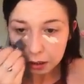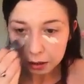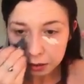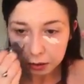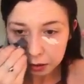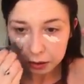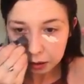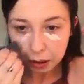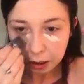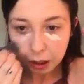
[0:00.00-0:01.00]
And
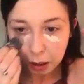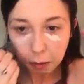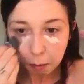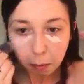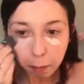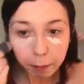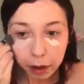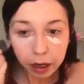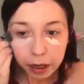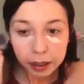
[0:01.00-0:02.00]
just
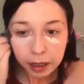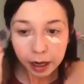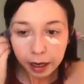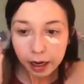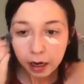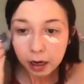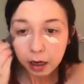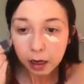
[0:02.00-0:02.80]
blend that in.